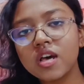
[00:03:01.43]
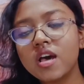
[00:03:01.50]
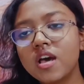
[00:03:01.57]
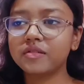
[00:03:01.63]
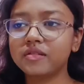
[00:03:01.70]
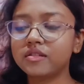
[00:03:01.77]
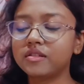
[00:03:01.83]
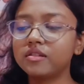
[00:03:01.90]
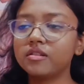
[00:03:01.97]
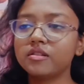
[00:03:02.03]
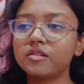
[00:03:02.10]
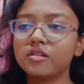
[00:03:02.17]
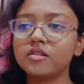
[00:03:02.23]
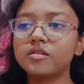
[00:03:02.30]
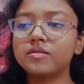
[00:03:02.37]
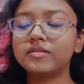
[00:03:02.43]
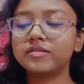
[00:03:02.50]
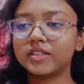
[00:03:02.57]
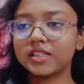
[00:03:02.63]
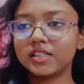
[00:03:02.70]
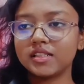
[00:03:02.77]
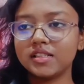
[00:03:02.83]
good. If
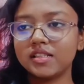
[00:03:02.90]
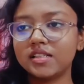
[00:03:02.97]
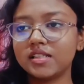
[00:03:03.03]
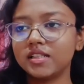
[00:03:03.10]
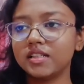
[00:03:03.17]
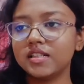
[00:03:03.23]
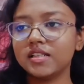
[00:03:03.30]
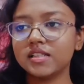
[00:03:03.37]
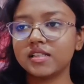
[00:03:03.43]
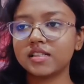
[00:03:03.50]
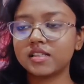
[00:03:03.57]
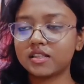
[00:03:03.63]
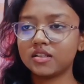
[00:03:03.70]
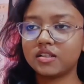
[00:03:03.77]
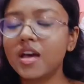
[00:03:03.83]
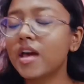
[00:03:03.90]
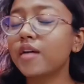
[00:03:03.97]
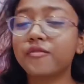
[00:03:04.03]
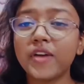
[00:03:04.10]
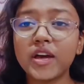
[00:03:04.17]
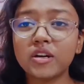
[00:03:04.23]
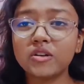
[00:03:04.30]
your friend
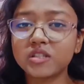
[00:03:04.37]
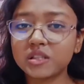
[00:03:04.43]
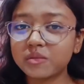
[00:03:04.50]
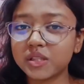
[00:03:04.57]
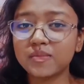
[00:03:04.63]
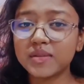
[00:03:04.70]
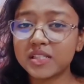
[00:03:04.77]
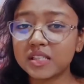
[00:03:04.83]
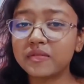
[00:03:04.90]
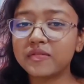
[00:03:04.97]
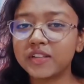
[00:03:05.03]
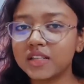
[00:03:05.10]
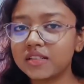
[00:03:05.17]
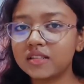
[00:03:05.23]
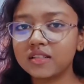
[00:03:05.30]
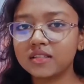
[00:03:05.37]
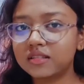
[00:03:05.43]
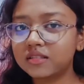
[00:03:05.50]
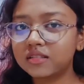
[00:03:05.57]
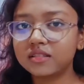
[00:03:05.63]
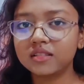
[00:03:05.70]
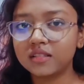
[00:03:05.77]
is a fan of some specific
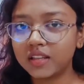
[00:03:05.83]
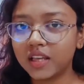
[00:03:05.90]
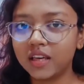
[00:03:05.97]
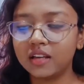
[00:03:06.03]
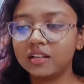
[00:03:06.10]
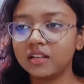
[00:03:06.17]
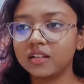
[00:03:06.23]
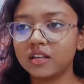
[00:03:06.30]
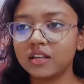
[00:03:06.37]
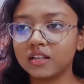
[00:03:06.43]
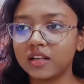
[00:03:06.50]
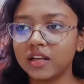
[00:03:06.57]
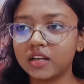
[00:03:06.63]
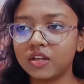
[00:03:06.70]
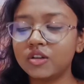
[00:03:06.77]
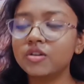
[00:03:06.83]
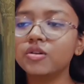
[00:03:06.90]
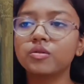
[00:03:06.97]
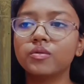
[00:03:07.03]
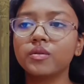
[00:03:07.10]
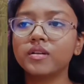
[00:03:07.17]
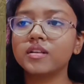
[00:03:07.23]
thing,
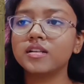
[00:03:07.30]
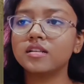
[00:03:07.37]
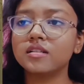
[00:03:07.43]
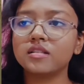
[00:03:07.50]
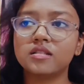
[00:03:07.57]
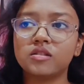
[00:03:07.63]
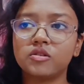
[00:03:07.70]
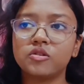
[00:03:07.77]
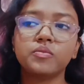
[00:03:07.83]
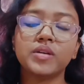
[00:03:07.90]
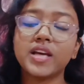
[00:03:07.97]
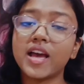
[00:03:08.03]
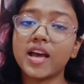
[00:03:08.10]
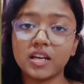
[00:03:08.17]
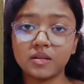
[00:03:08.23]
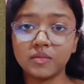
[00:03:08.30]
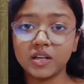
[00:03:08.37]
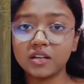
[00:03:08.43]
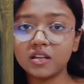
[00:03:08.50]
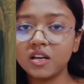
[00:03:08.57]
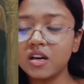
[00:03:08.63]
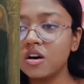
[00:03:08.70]
like, you know, it could be
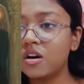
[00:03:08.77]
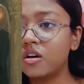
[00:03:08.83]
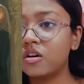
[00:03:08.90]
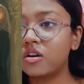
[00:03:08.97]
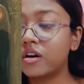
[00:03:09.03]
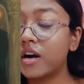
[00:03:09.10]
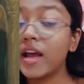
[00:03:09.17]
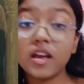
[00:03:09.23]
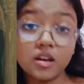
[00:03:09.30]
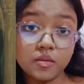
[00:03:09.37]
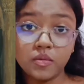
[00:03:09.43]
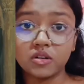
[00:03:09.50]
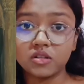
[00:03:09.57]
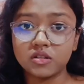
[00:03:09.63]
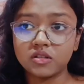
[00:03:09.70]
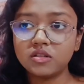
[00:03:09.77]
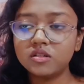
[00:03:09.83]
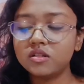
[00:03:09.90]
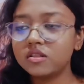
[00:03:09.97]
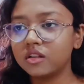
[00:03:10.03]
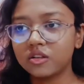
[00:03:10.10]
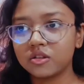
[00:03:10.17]
anime or Harry
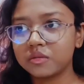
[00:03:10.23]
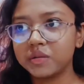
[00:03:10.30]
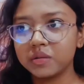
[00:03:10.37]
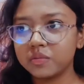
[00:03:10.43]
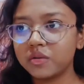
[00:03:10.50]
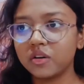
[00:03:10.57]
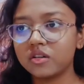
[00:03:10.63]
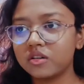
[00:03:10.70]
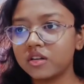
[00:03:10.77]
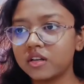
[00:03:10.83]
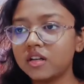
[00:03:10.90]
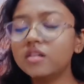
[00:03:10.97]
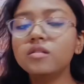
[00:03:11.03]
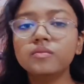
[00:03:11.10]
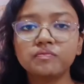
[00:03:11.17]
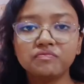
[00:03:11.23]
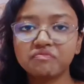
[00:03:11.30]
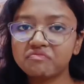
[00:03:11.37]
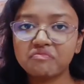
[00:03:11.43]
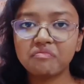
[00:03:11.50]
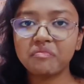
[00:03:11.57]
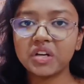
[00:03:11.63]
Potter, it could be
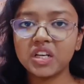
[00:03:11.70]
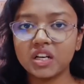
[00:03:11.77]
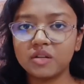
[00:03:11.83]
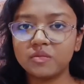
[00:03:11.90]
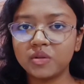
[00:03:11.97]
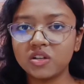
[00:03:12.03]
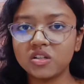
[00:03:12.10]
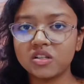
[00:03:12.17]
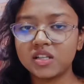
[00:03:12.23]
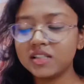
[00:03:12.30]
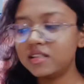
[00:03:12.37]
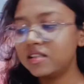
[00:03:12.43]
Potterhead. Many are